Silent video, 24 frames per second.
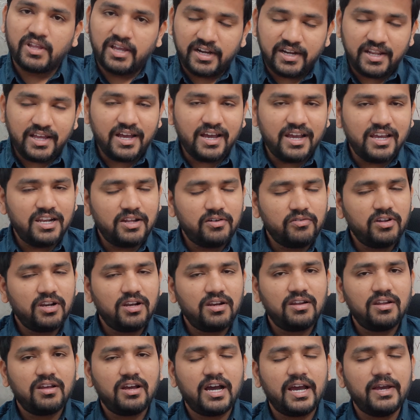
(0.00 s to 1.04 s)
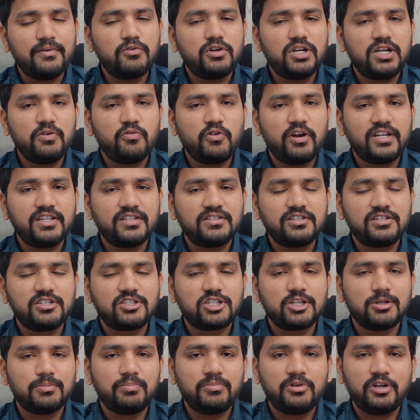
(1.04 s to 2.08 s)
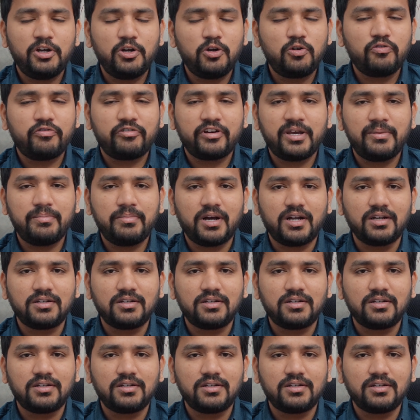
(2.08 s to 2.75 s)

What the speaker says: At a high level, I would divide the system into 5